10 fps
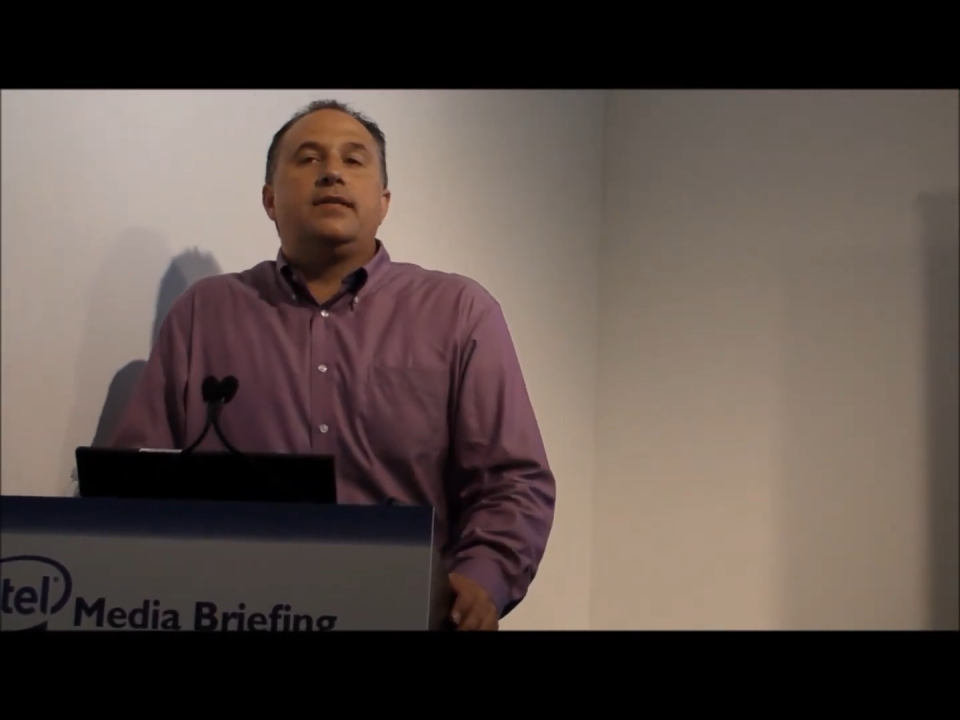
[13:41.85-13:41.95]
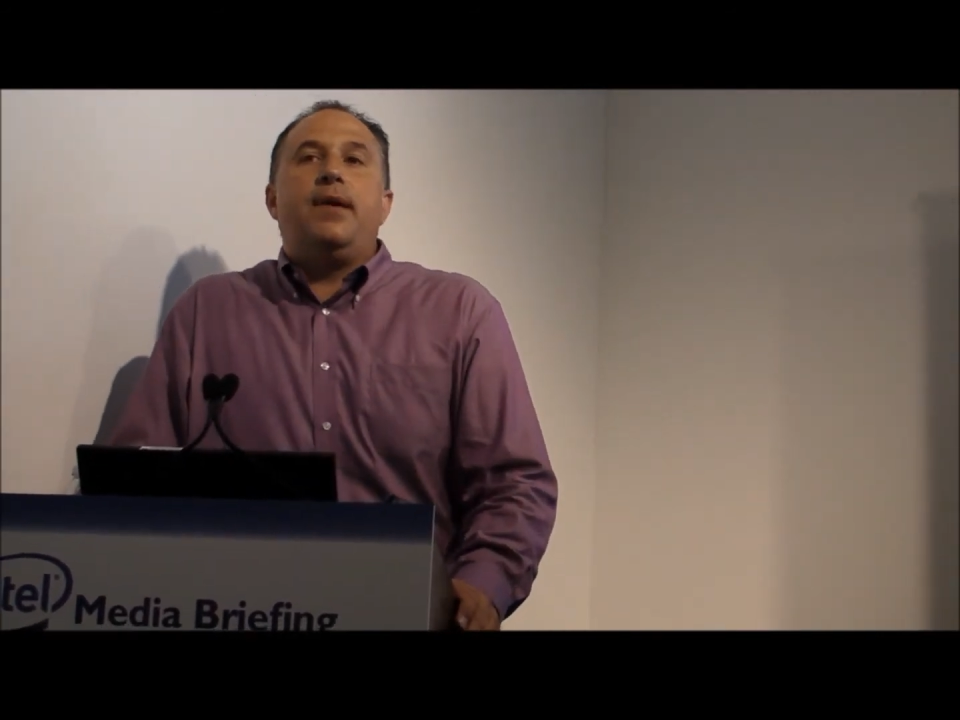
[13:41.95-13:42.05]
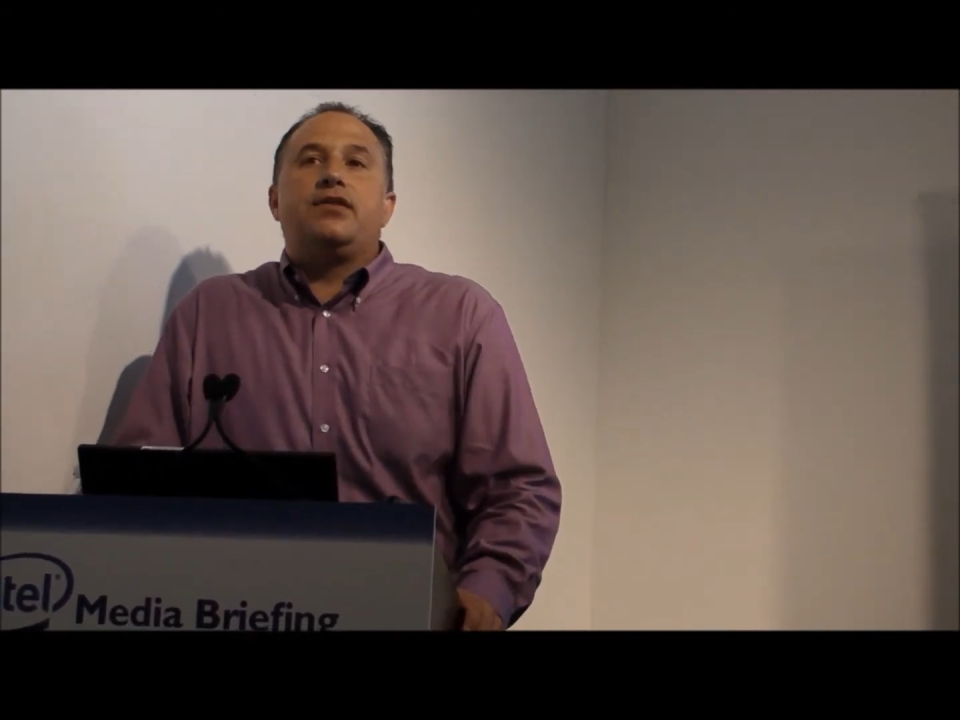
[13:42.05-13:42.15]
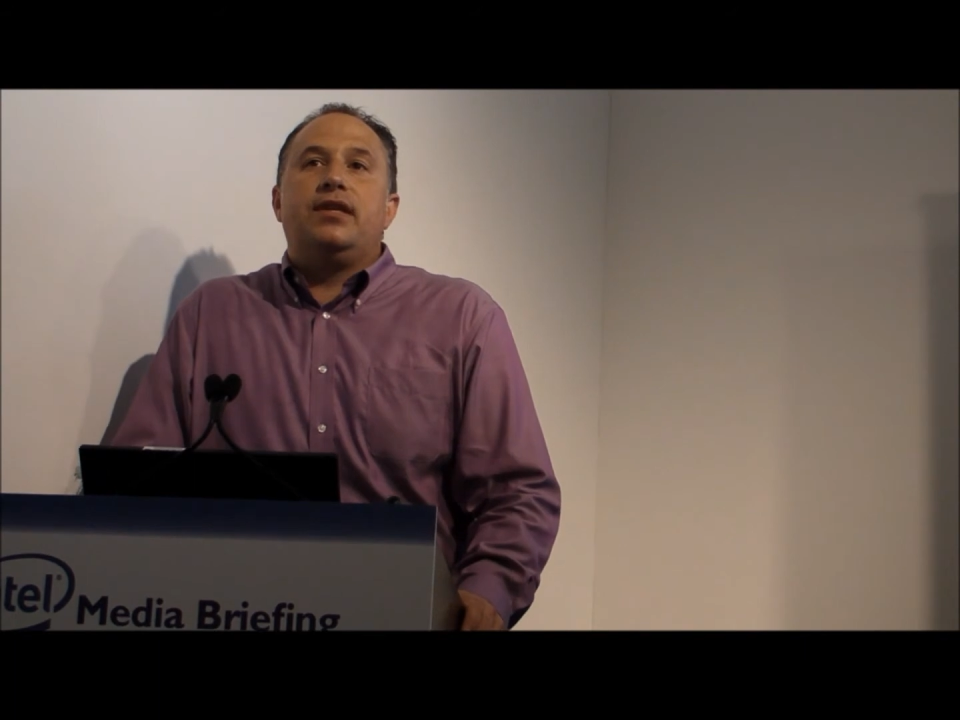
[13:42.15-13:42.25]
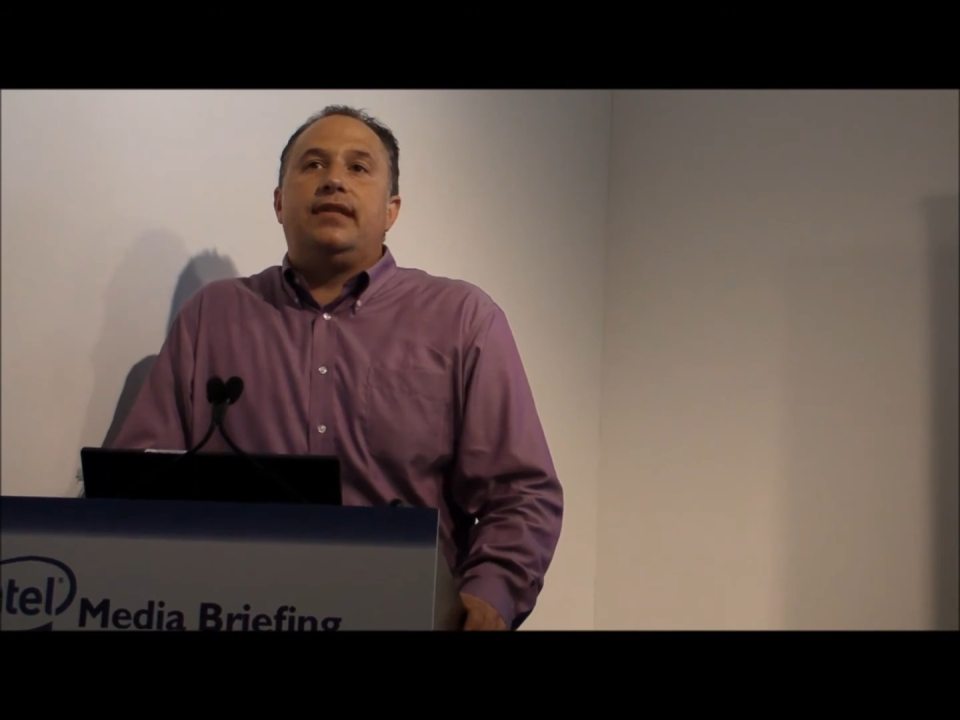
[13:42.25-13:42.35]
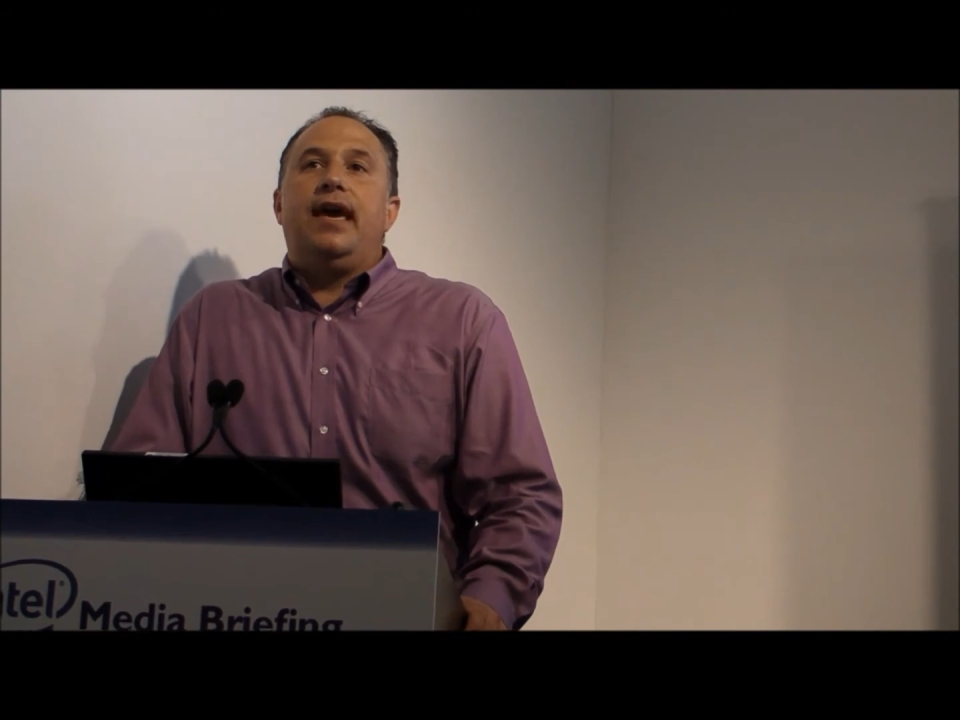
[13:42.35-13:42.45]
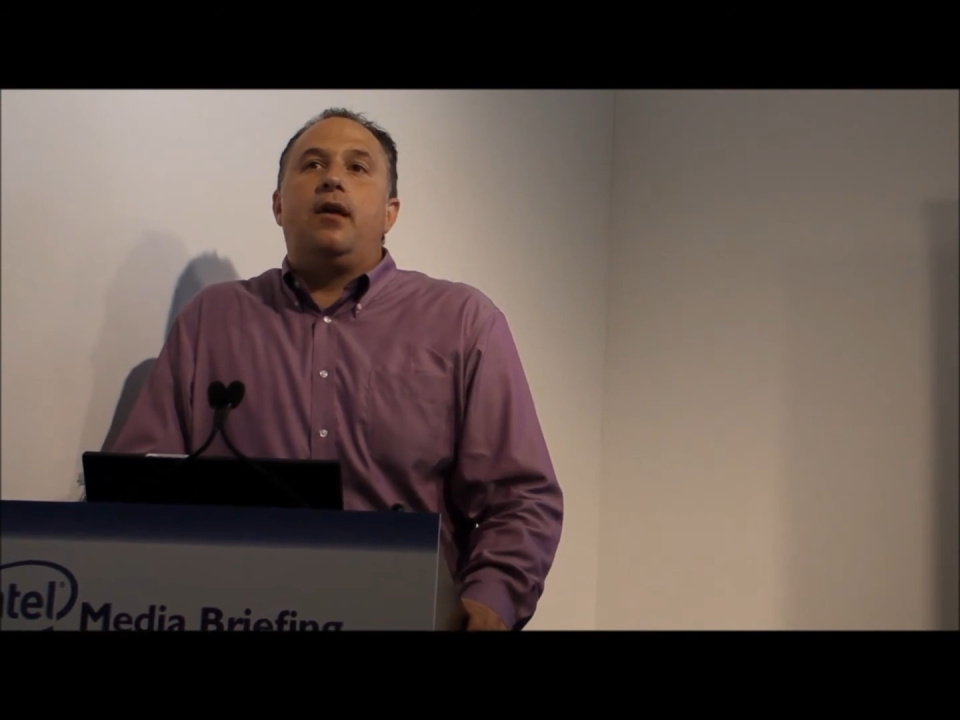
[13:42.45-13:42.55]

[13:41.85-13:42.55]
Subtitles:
especially at the